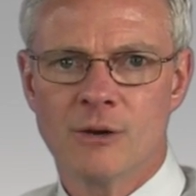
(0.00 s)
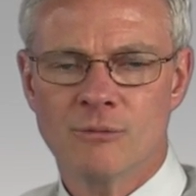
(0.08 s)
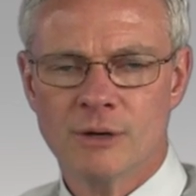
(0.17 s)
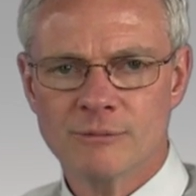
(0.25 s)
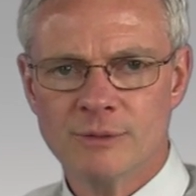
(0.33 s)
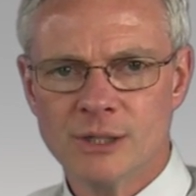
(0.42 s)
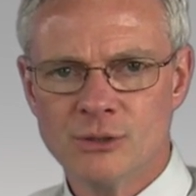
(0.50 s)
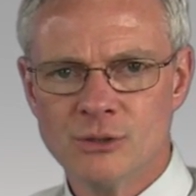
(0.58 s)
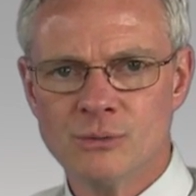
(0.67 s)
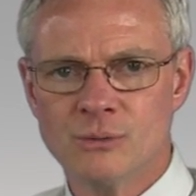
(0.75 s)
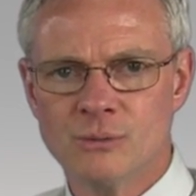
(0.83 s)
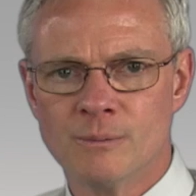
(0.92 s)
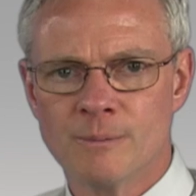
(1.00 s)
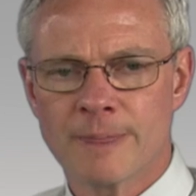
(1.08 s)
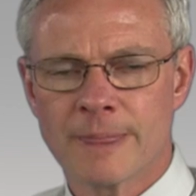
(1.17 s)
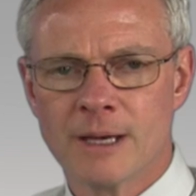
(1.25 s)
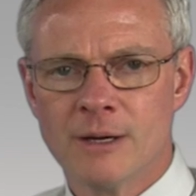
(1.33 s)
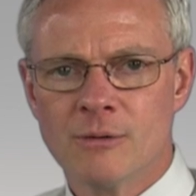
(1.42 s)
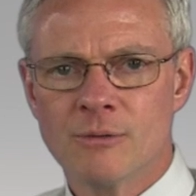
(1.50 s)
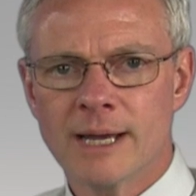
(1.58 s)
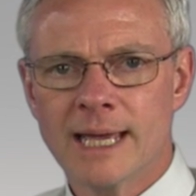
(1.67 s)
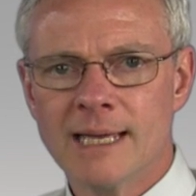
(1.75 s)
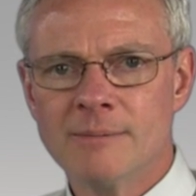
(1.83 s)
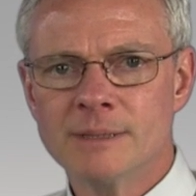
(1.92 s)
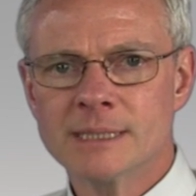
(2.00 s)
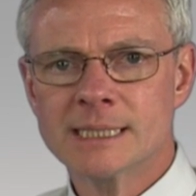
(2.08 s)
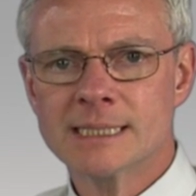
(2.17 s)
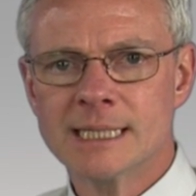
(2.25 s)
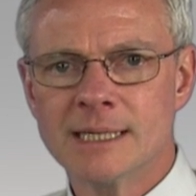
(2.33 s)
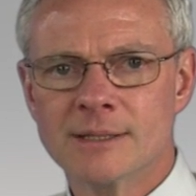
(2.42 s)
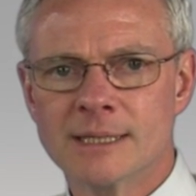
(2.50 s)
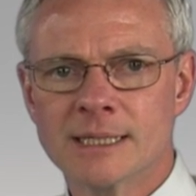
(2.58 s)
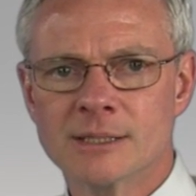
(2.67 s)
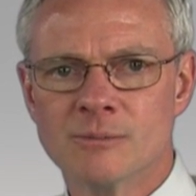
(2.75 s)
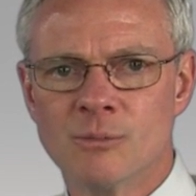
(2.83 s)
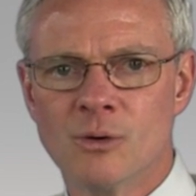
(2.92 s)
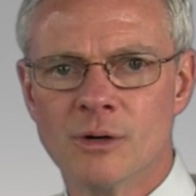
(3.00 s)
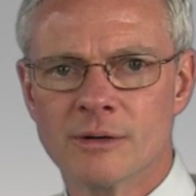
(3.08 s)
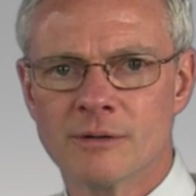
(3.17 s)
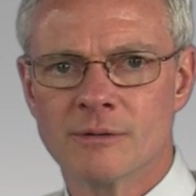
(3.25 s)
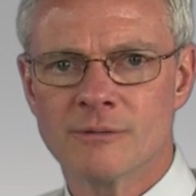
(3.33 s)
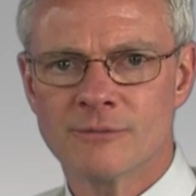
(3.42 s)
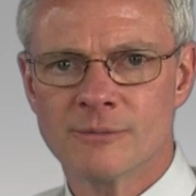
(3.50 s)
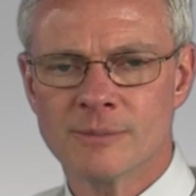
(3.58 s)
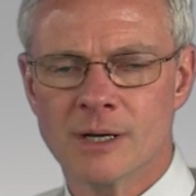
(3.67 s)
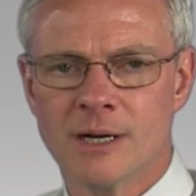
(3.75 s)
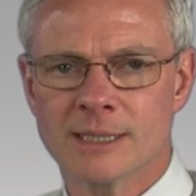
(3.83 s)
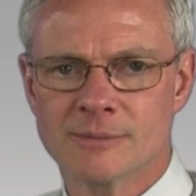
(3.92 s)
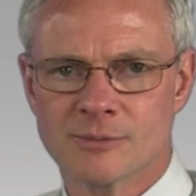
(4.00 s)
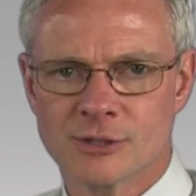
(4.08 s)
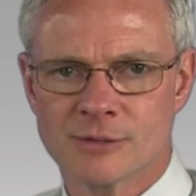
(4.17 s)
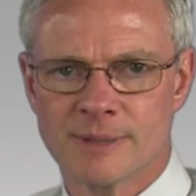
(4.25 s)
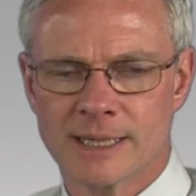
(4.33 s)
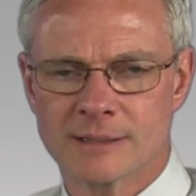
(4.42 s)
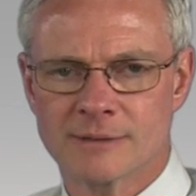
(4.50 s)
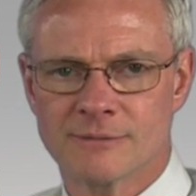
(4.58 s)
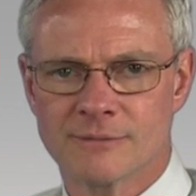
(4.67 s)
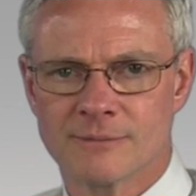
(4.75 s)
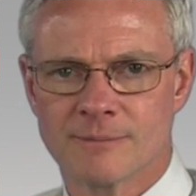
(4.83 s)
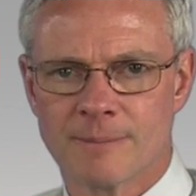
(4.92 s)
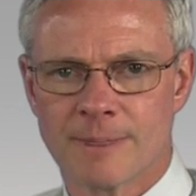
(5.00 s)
When we do, we're able to see things more from God's perspective.